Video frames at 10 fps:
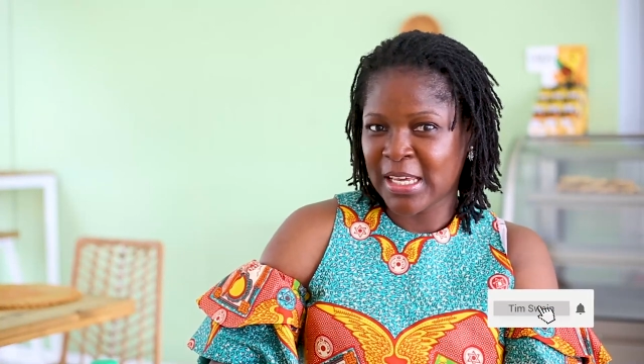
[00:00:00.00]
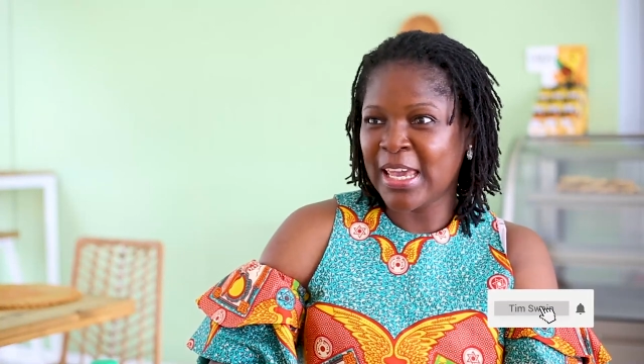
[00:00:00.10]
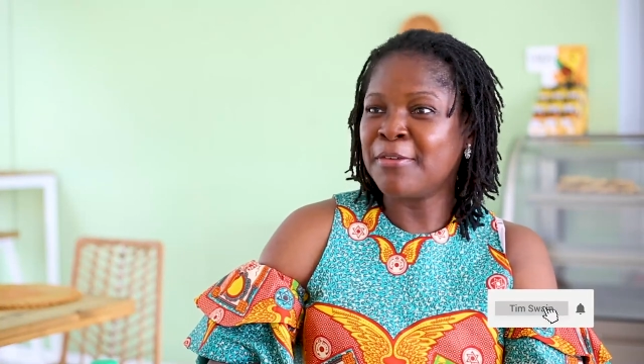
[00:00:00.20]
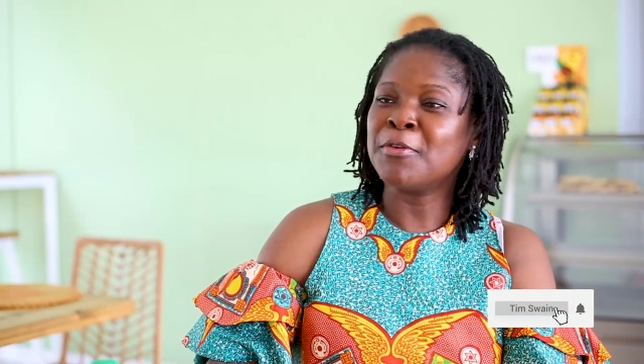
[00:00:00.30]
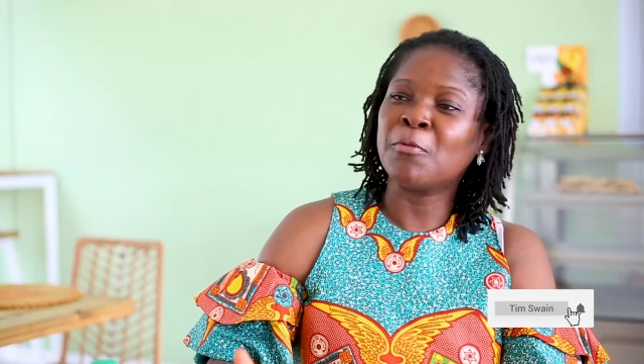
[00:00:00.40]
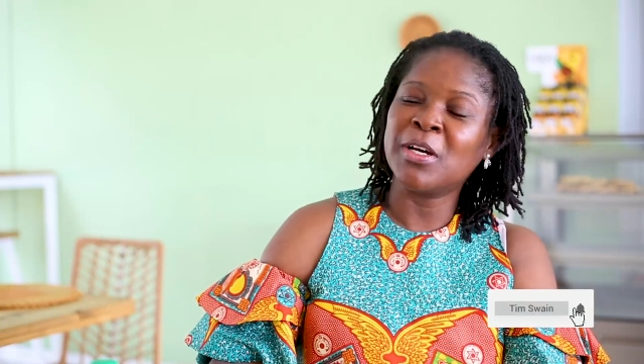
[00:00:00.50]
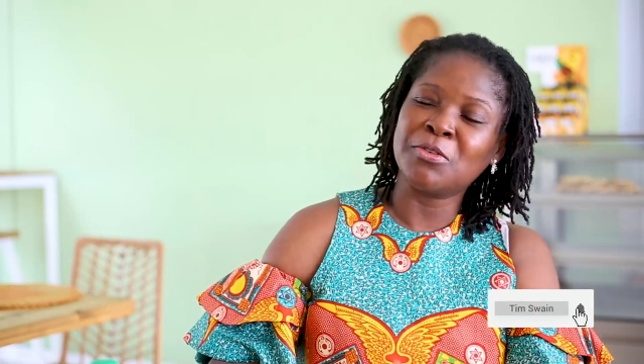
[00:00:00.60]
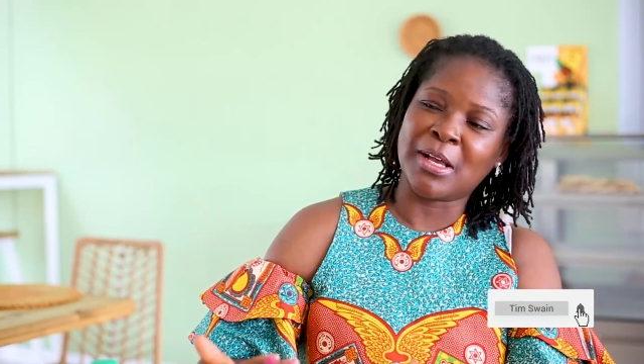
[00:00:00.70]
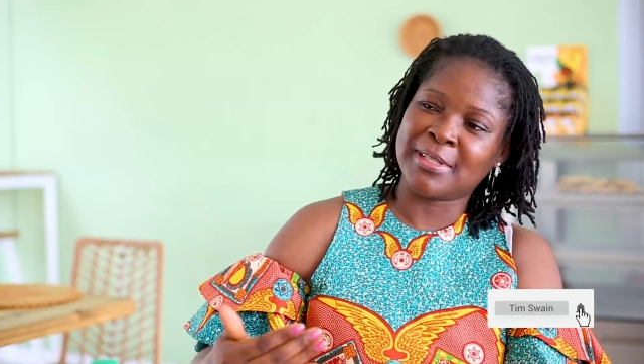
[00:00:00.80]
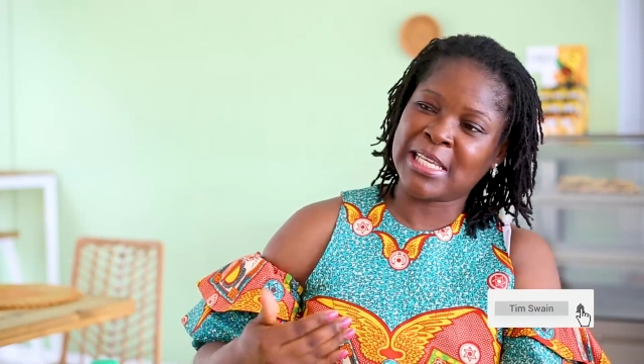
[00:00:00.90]
even when
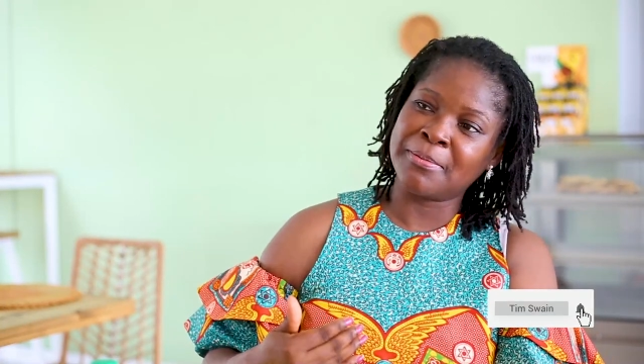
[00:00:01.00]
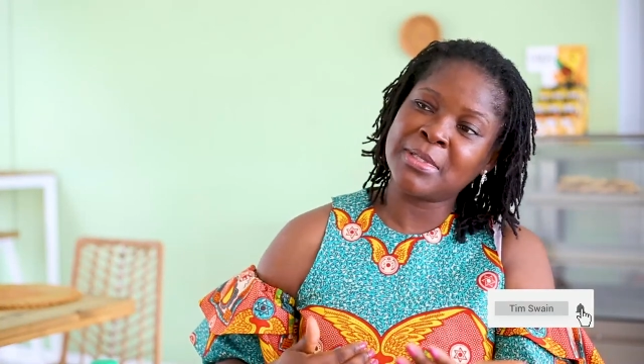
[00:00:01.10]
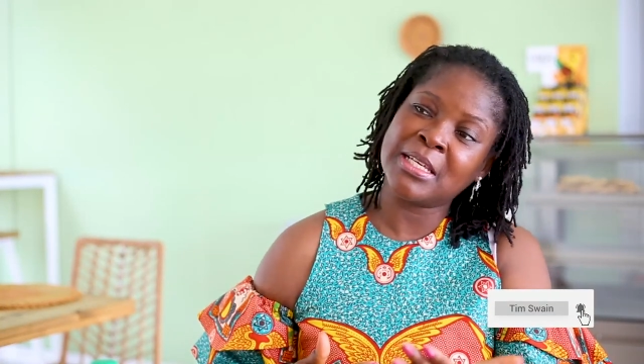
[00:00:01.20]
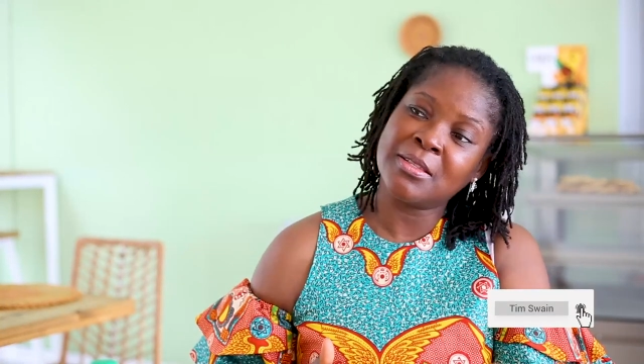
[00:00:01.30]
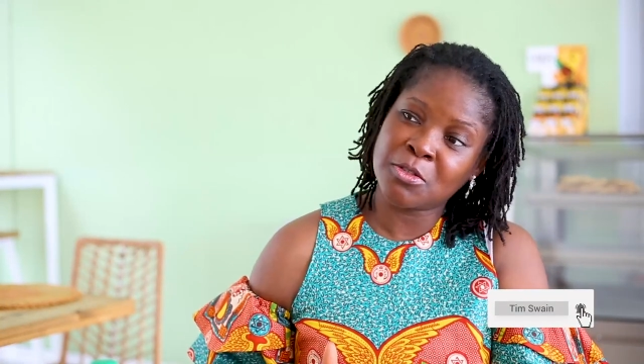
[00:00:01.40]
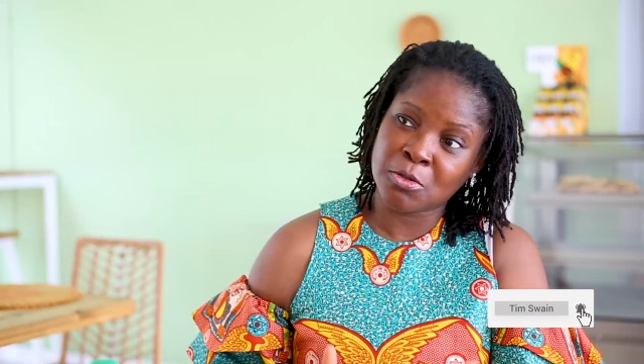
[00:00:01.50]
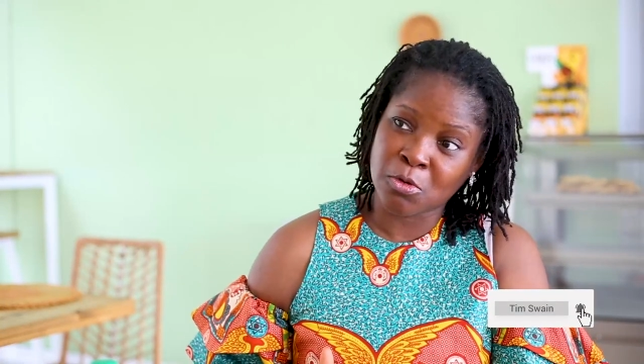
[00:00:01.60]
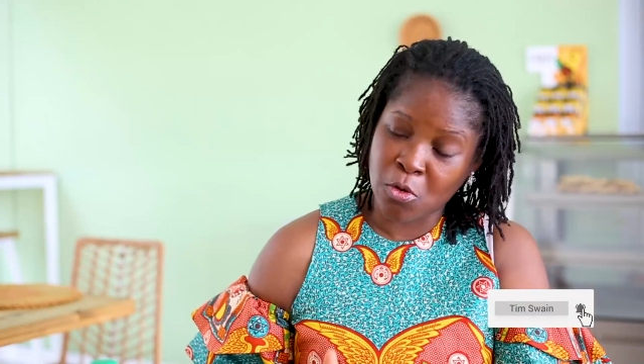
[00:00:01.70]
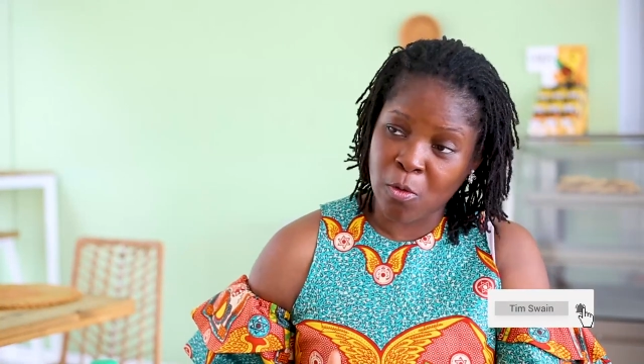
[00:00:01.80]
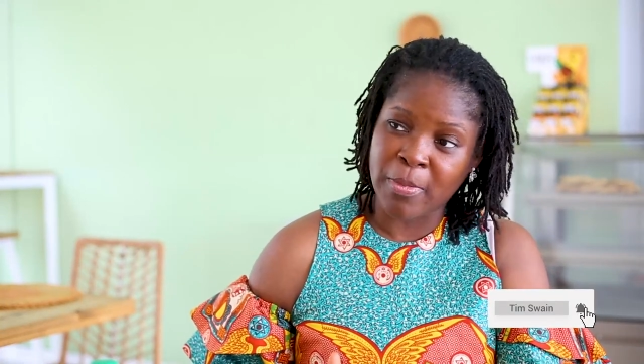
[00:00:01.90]
you are tempted to
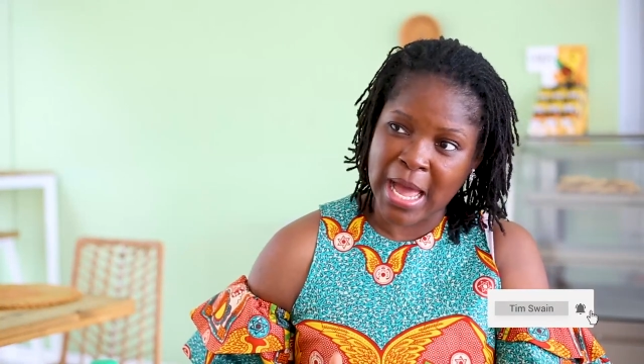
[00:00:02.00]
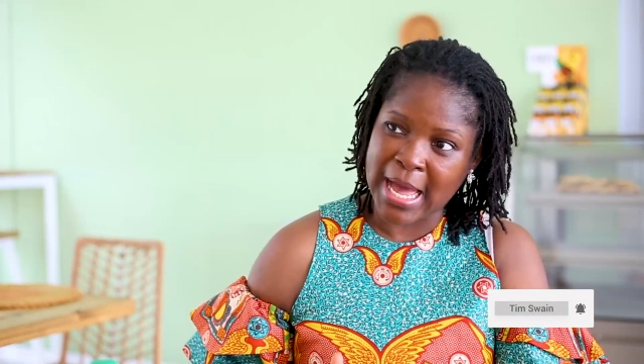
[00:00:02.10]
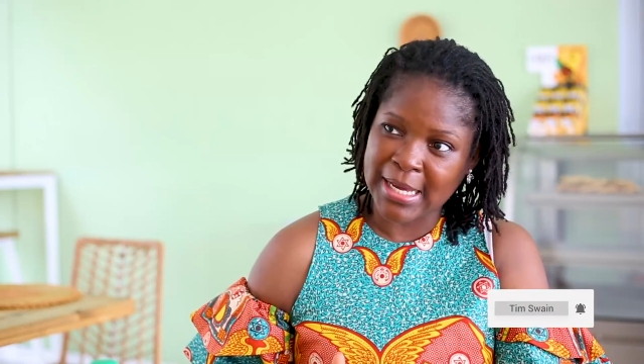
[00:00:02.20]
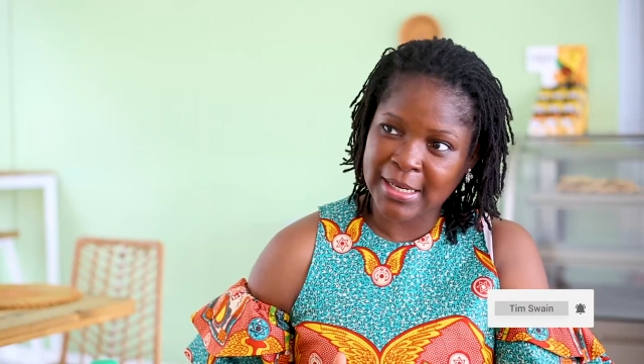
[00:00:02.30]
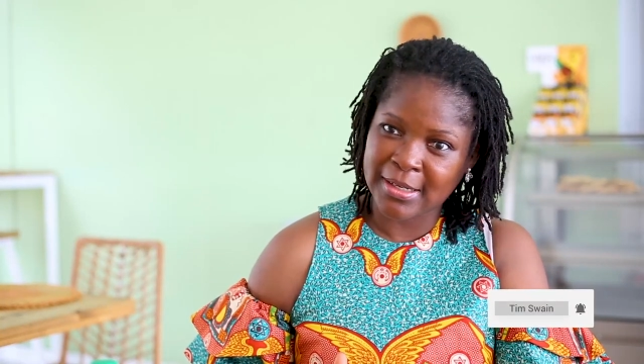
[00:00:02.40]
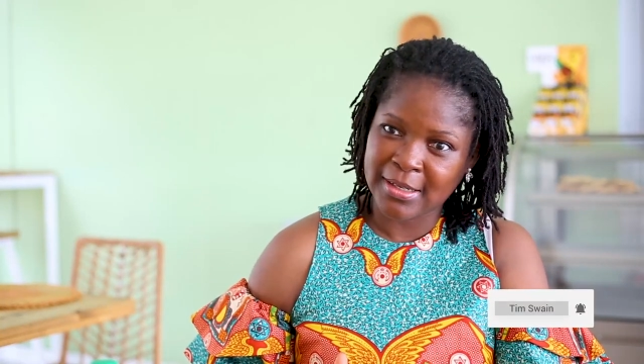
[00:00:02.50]
go back,